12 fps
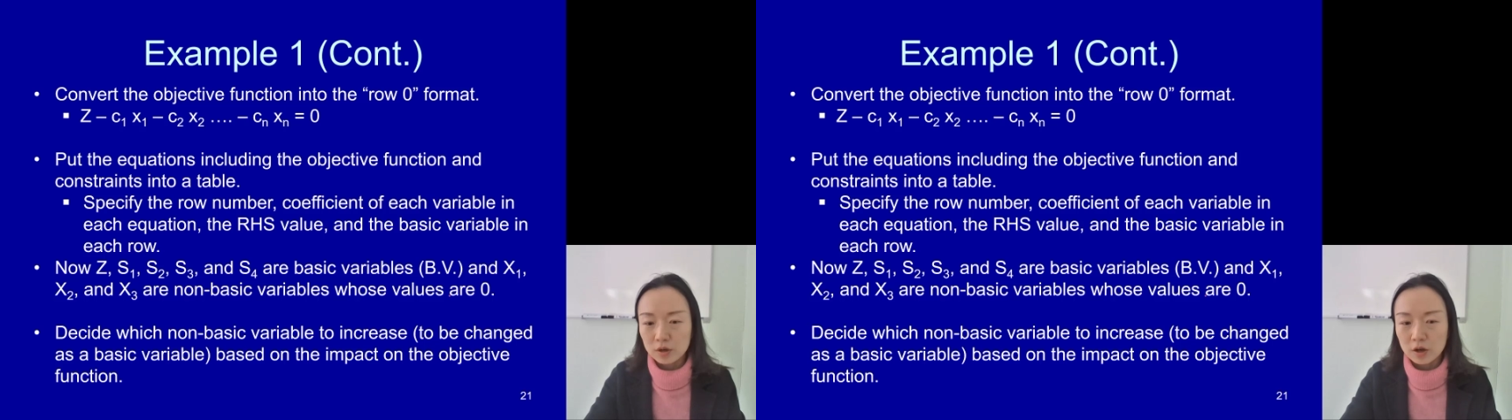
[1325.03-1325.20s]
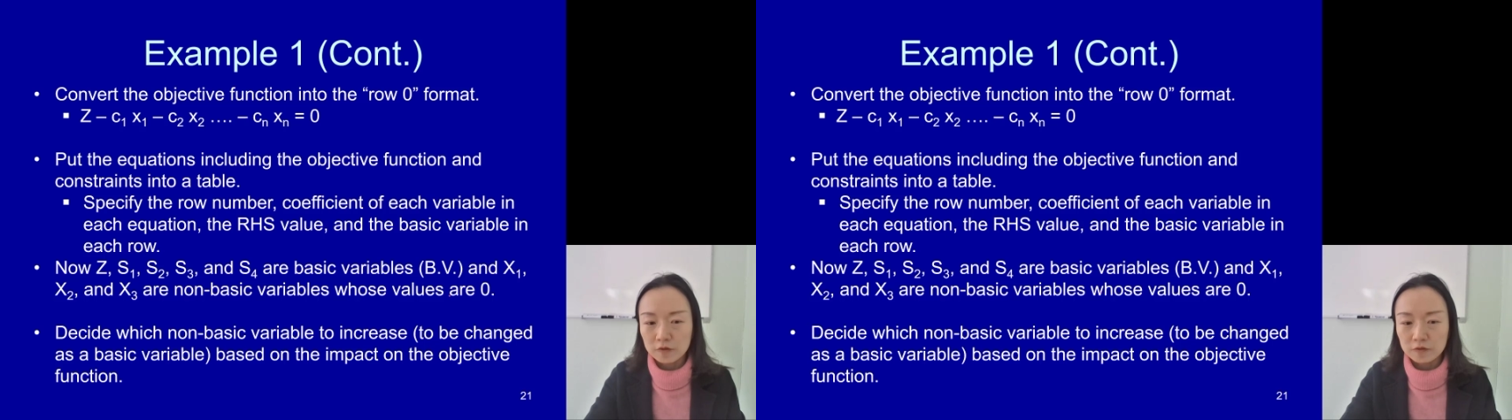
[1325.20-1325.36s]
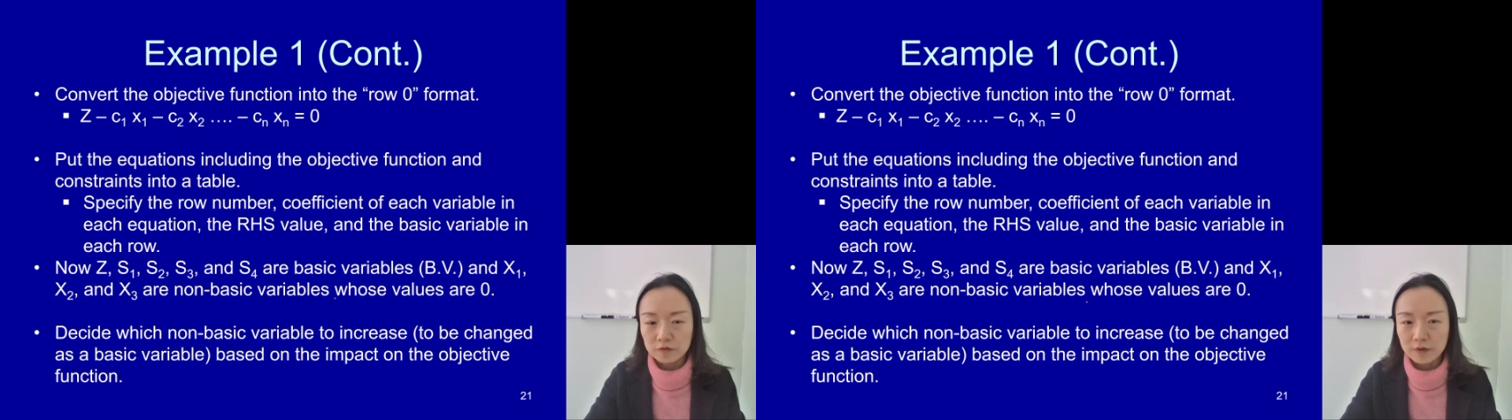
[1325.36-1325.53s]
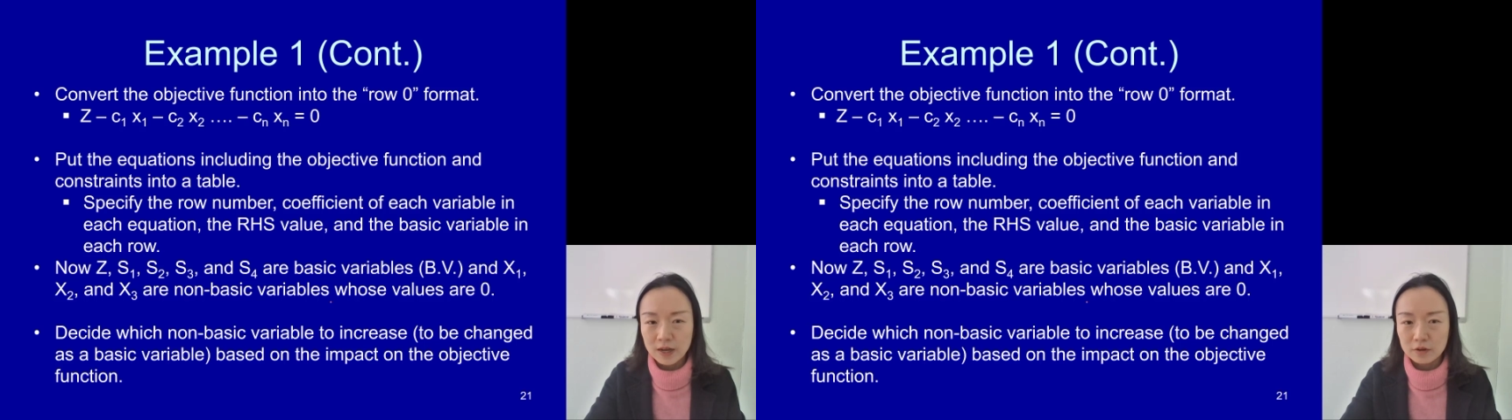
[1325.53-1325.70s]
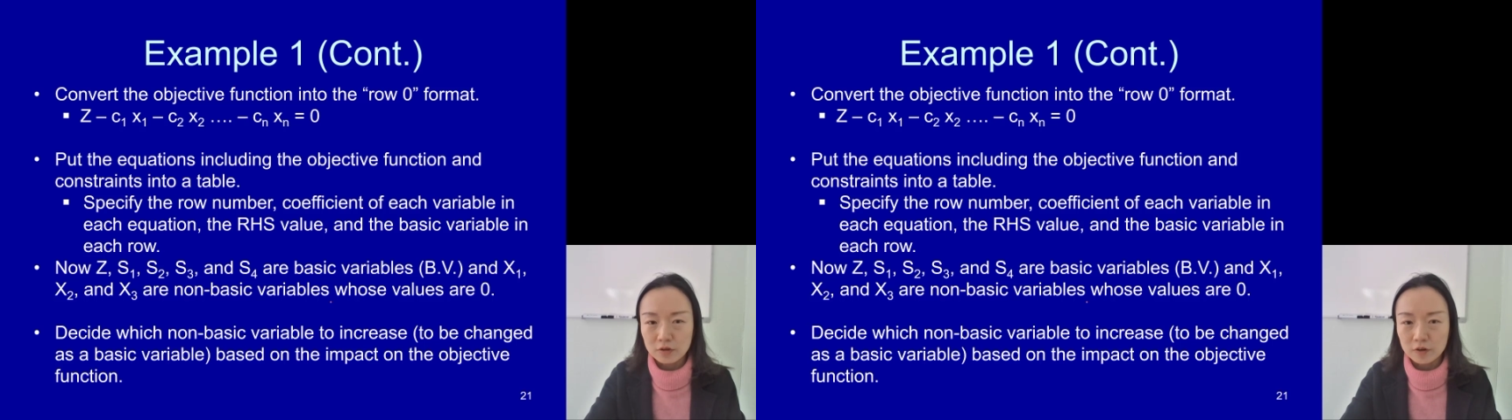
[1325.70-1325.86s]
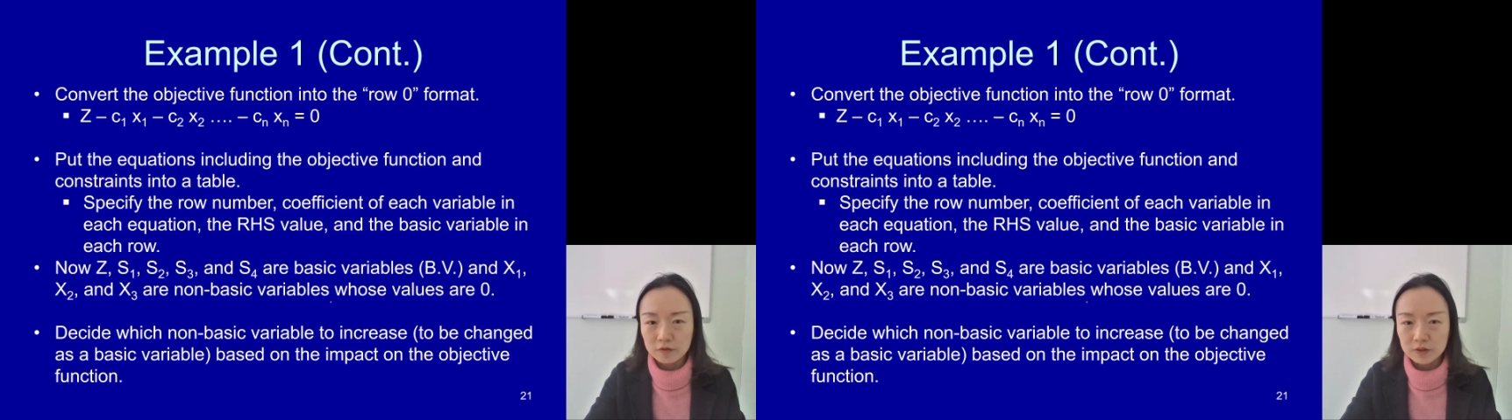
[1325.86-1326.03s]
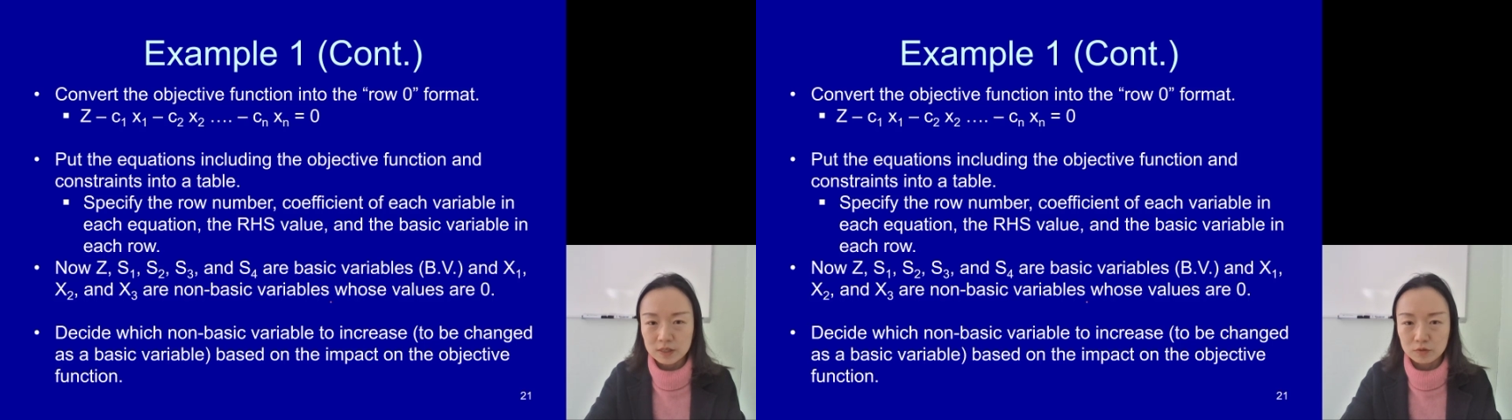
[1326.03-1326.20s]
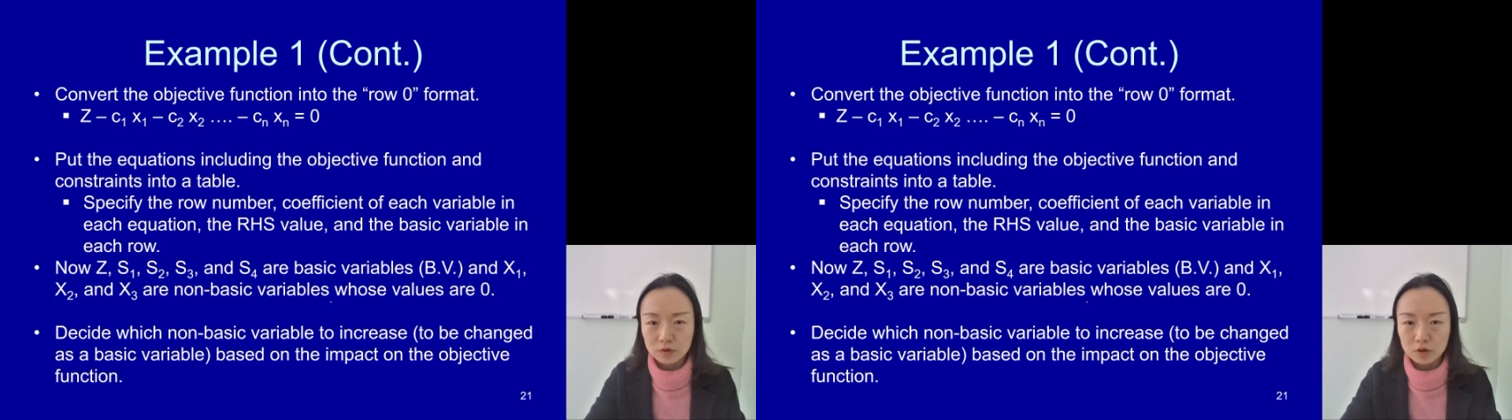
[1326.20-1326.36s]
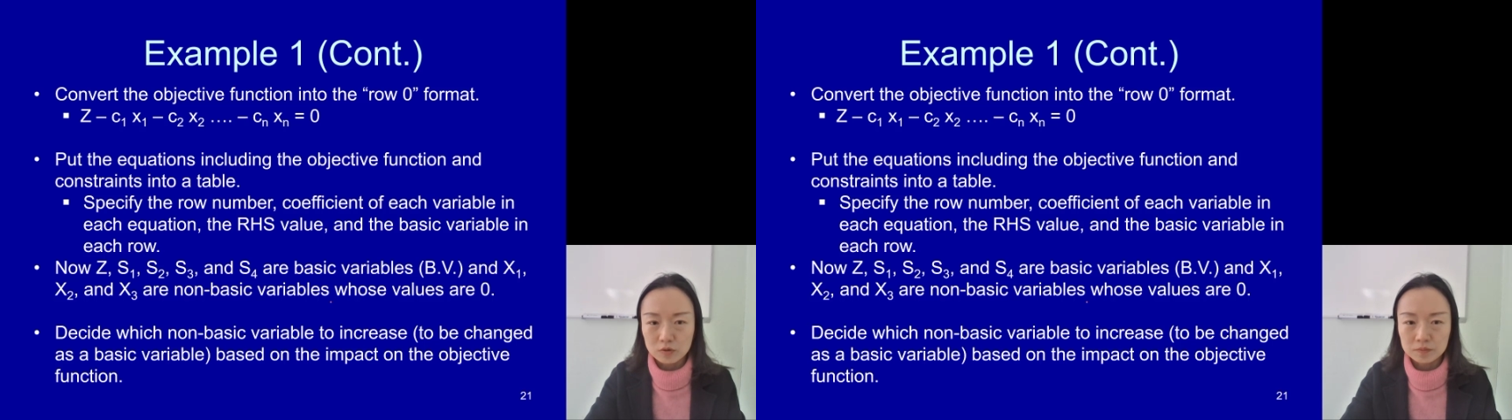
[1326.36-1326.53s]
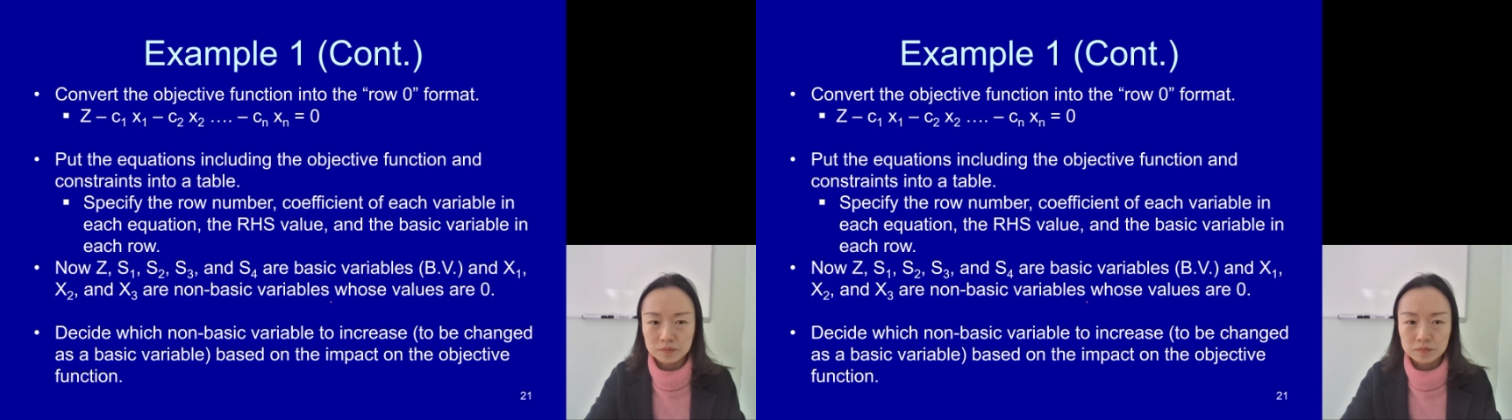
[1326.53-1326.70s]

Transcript: of value of 0.